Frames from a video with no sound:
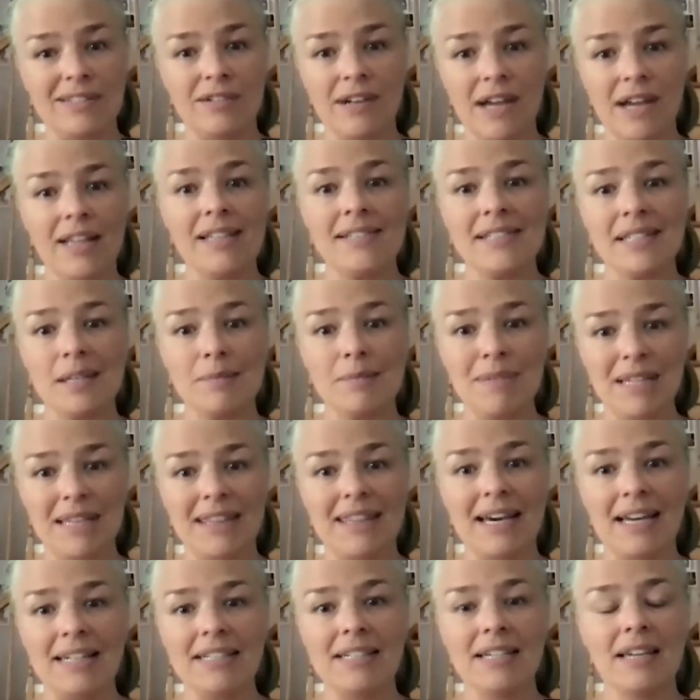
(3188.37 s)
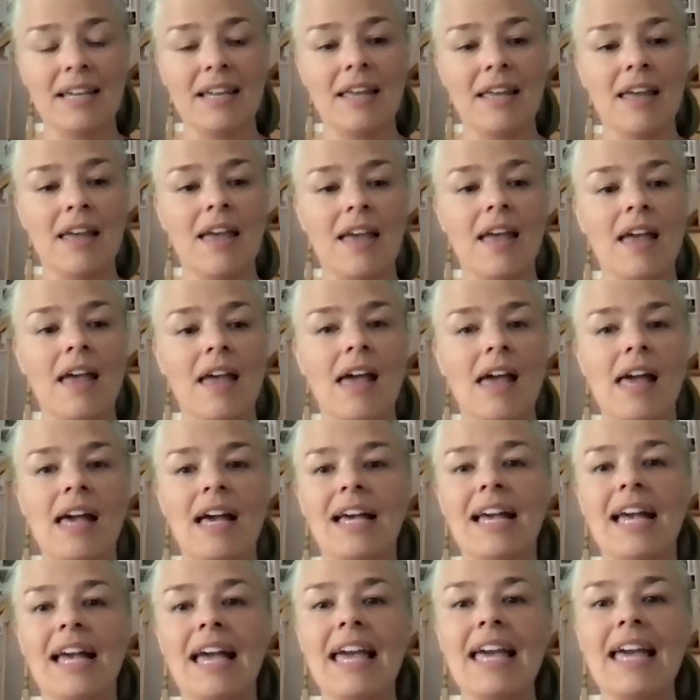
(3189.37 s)
Okay, let's admit that.
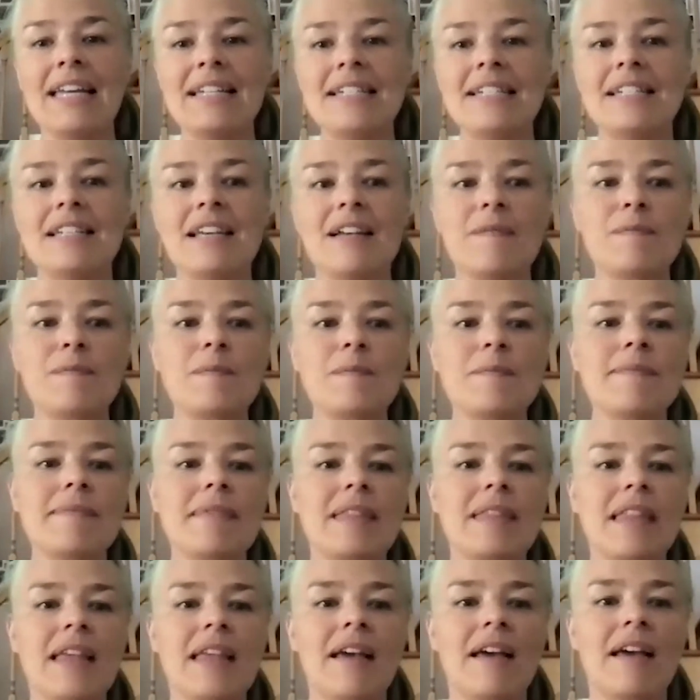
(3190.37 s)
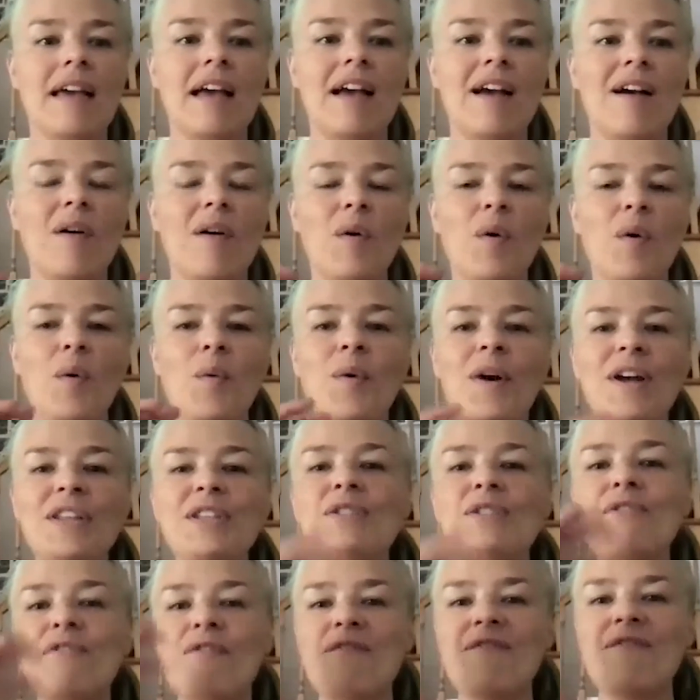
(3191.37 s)
And when
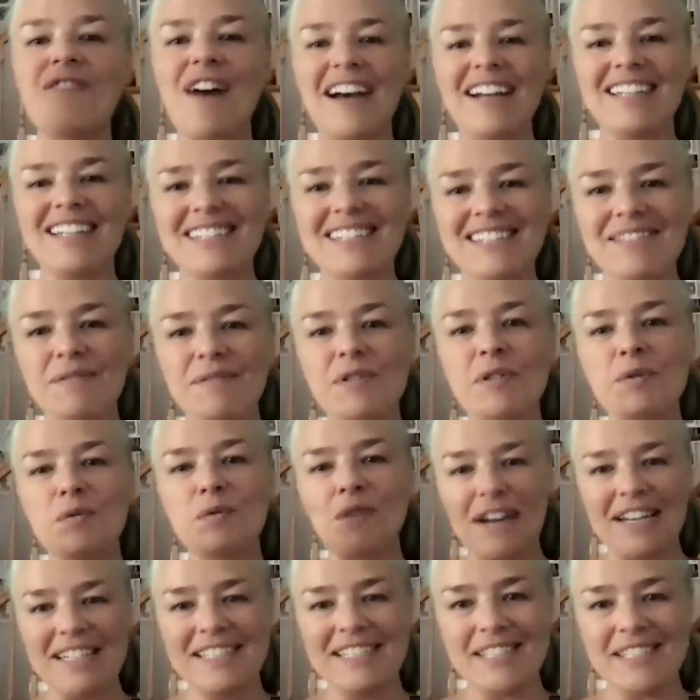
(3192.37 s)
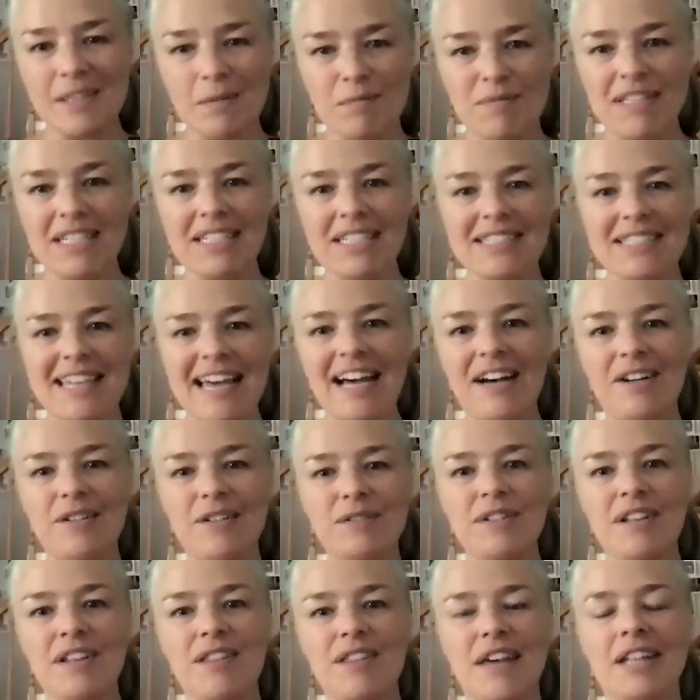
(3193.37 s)
you write something
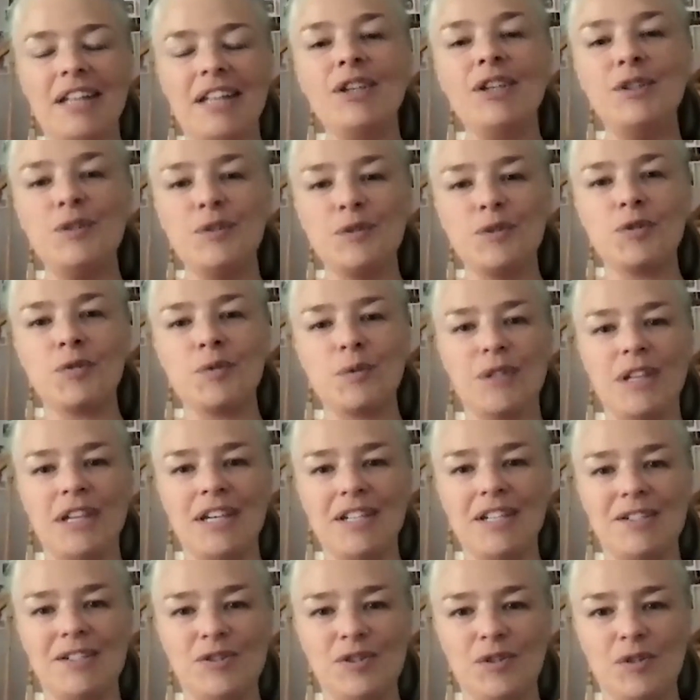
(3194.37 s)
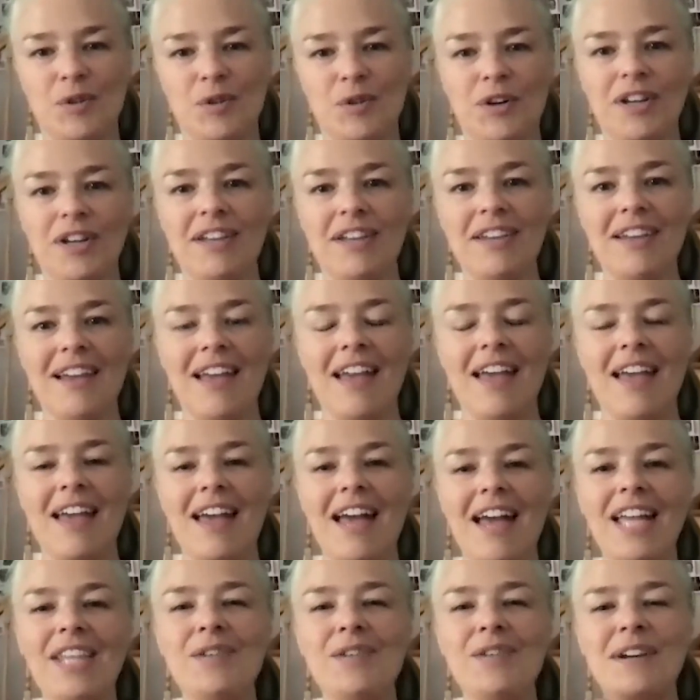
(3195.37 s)
down that you truly enjoy
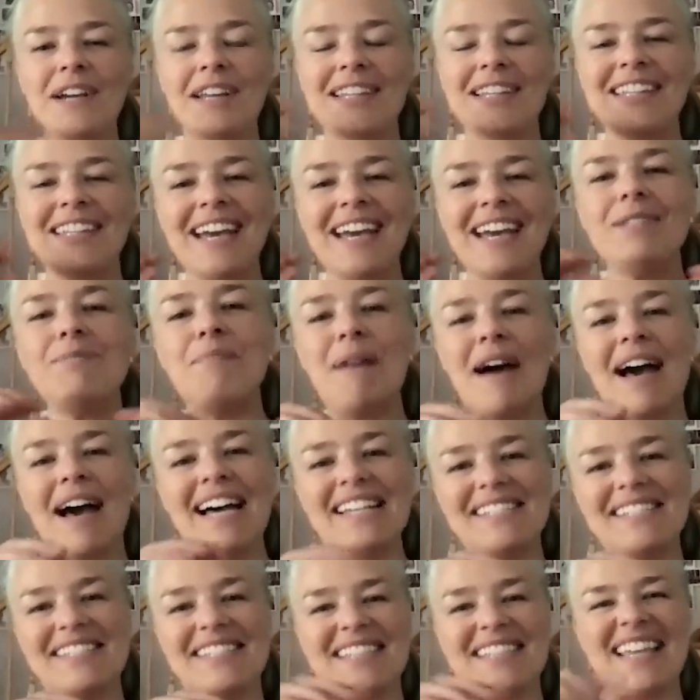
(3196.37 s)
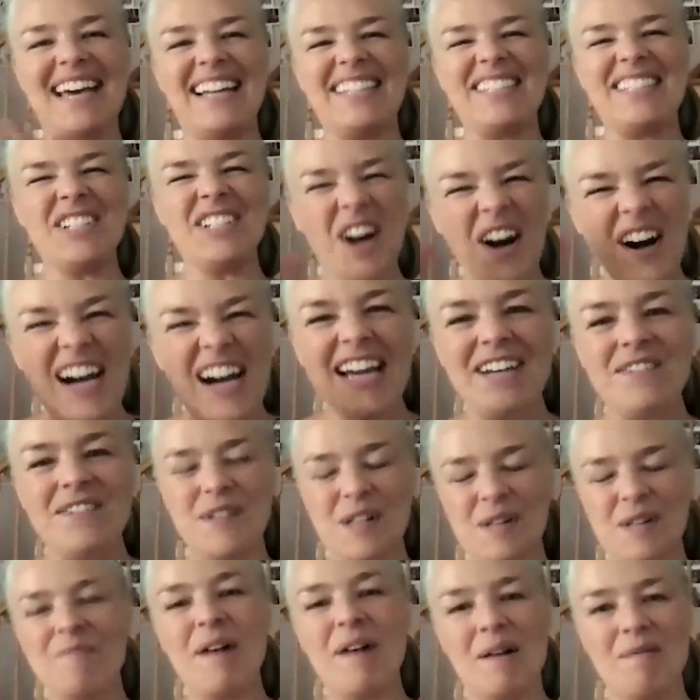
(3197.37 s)
and you can get past that, oh, I
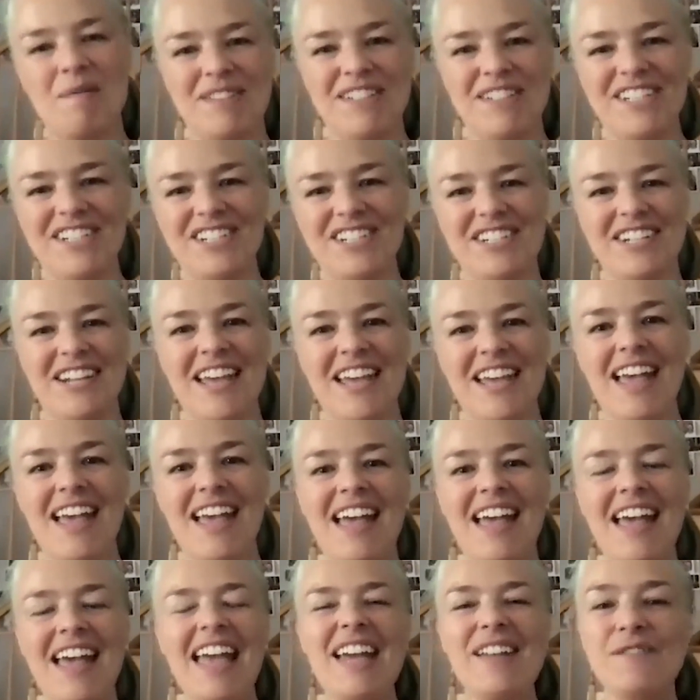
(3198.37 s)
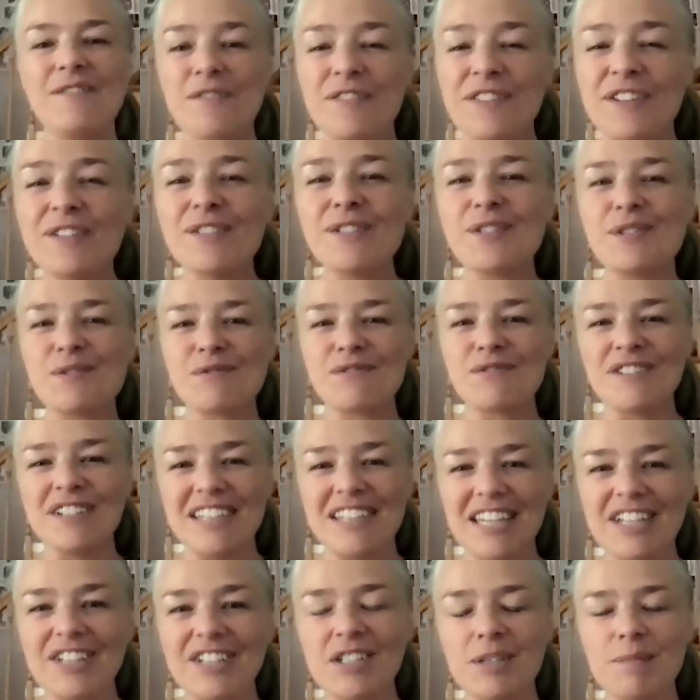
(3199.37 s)
will publish, it feels
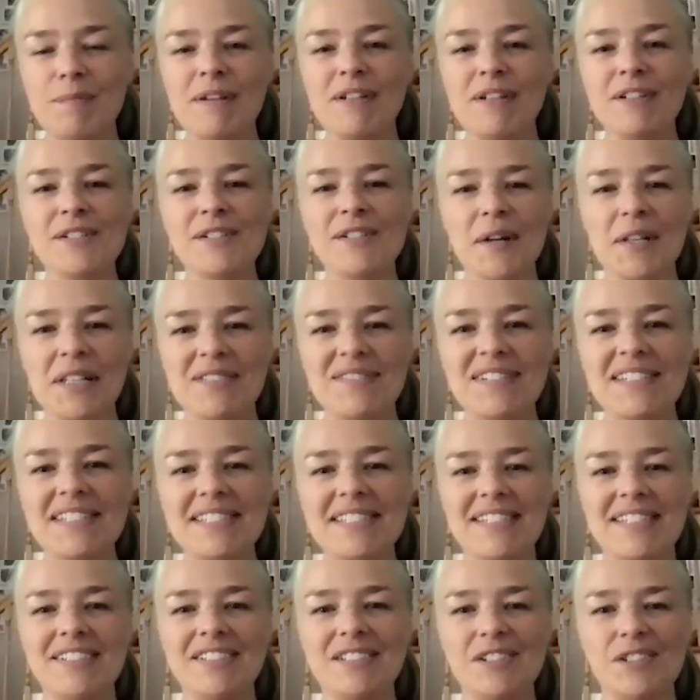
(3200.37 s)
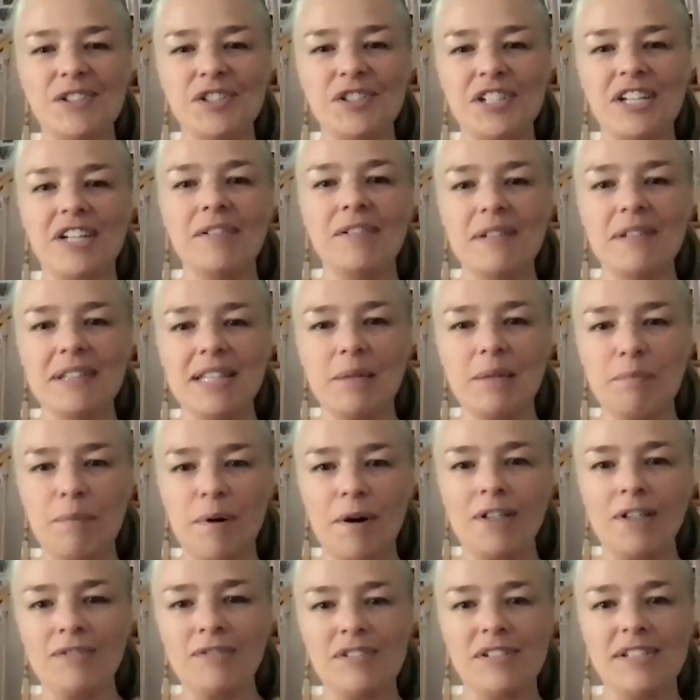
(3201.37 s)
really good, because all of a sudden you're sharing that
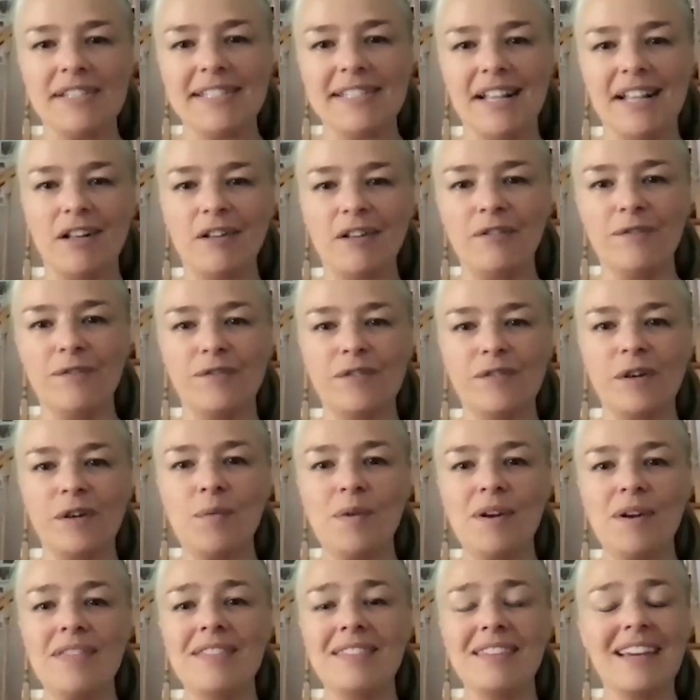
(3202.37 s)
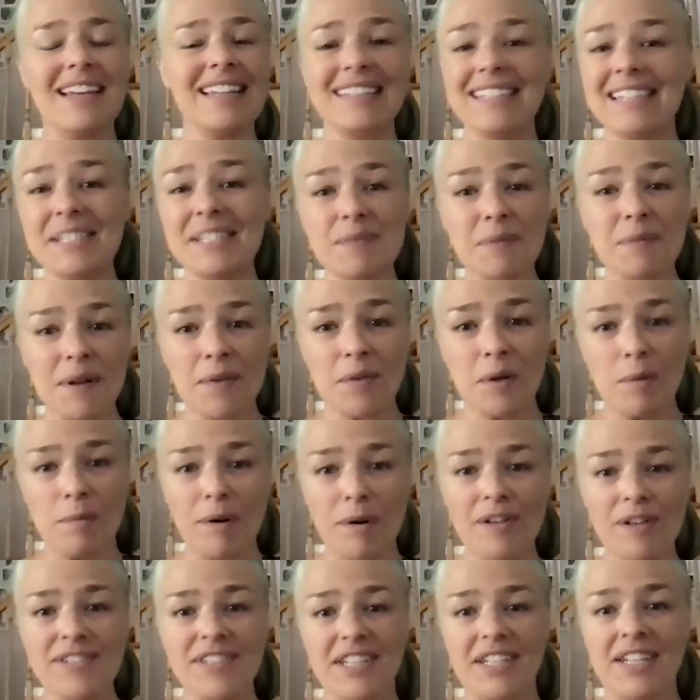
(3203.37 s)
part of yourself with at least one other
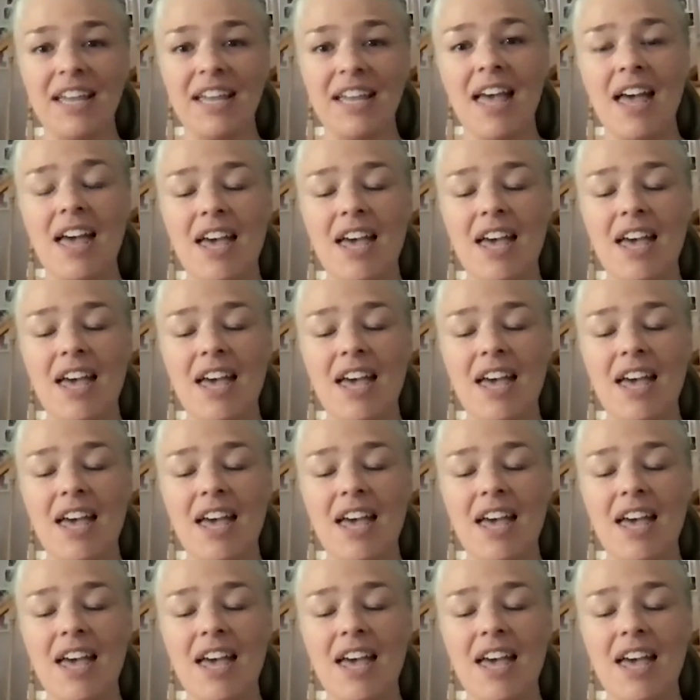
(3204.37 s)
person.